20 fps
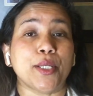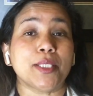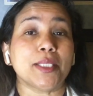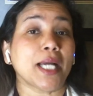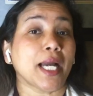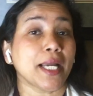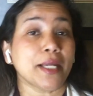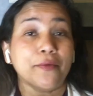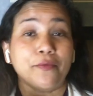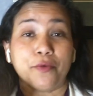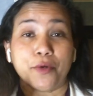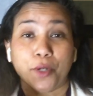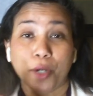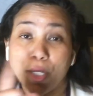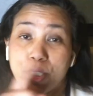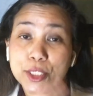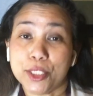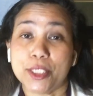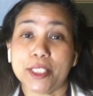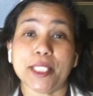I
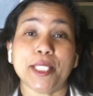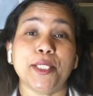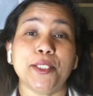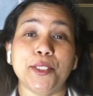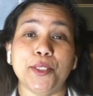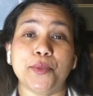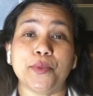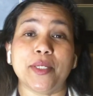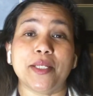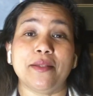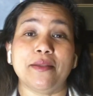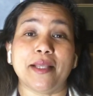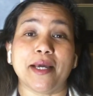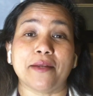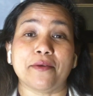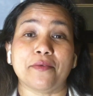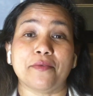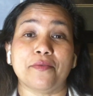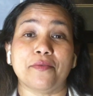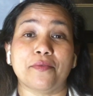forgot to tell you, in that
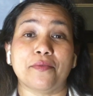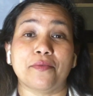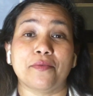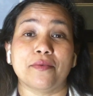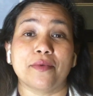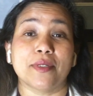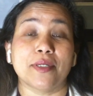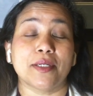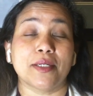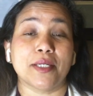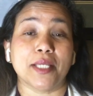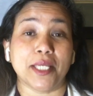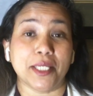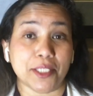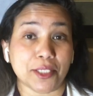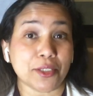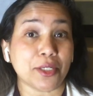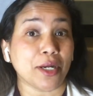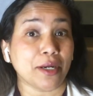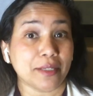
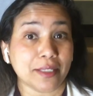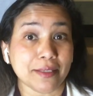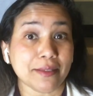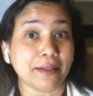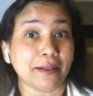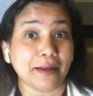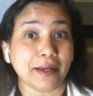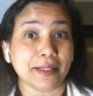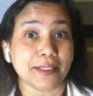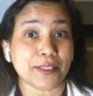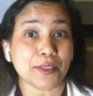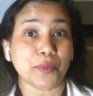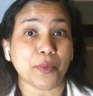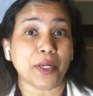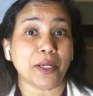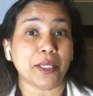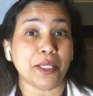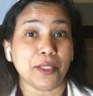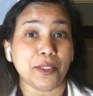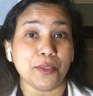kindergarten class
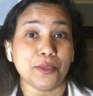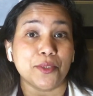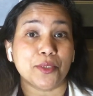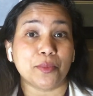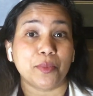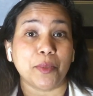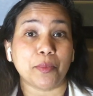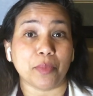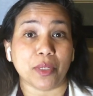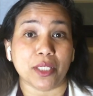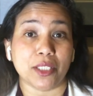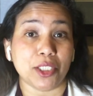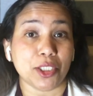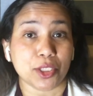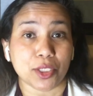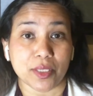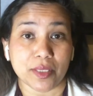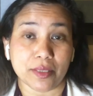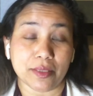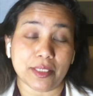where he used to be punished
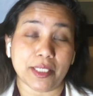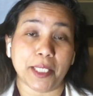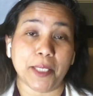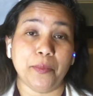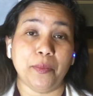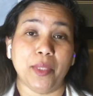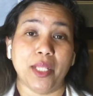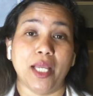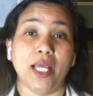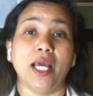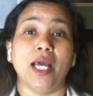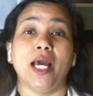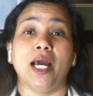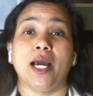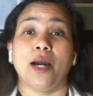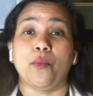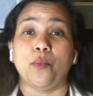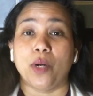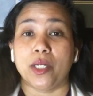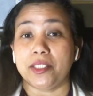all the time,
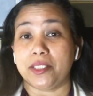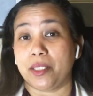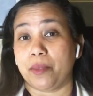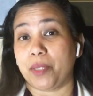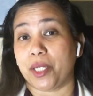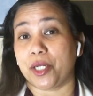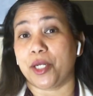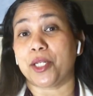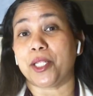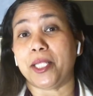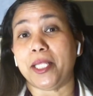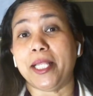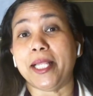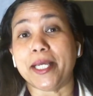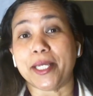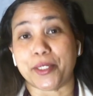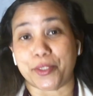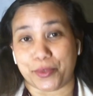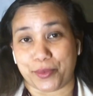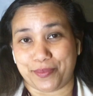one time I got a
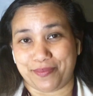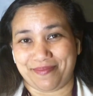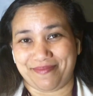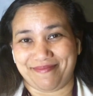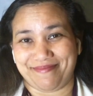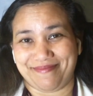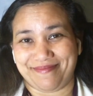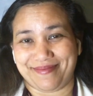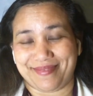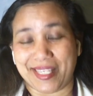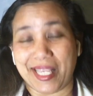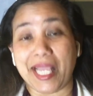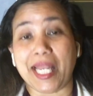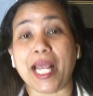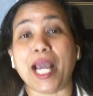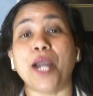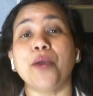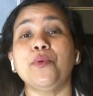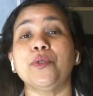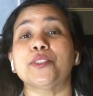letter, and
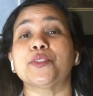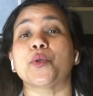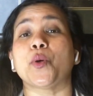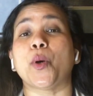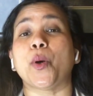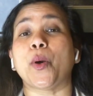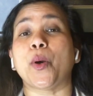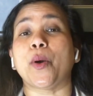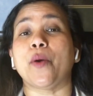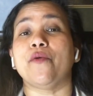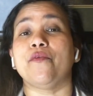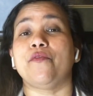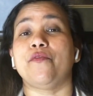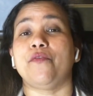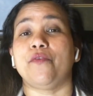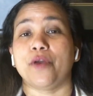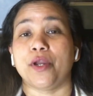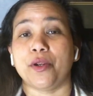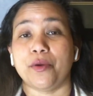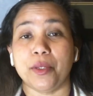I was
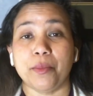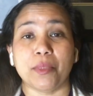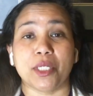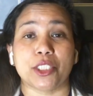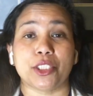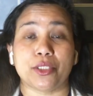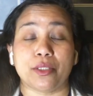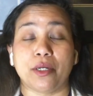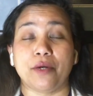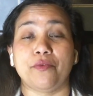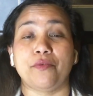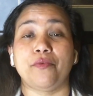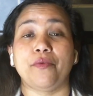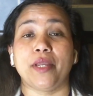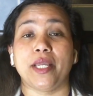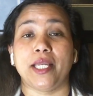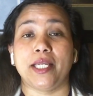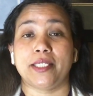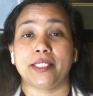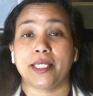very much
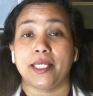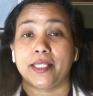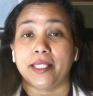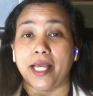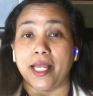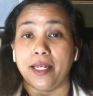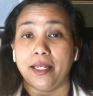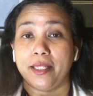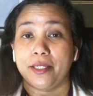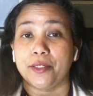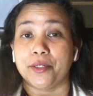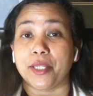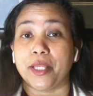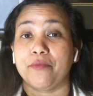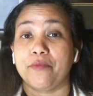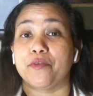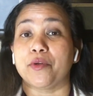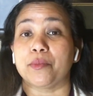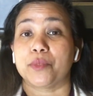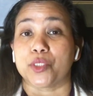afraid. That letter came
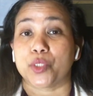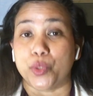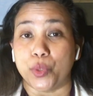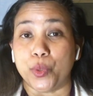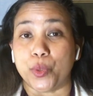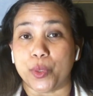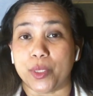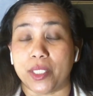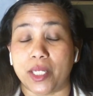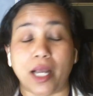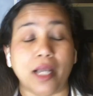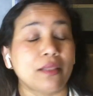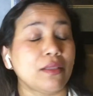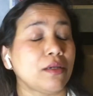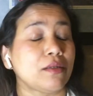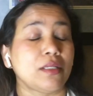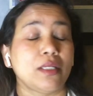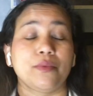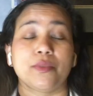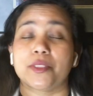from school. I
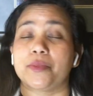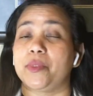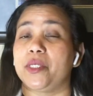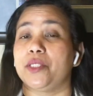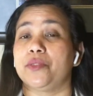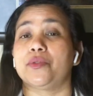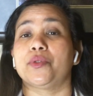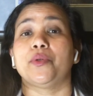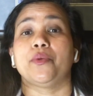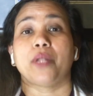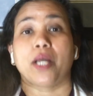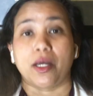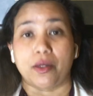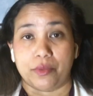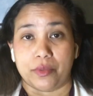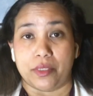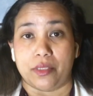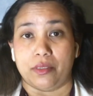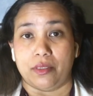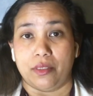thought he was being thrown
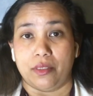out.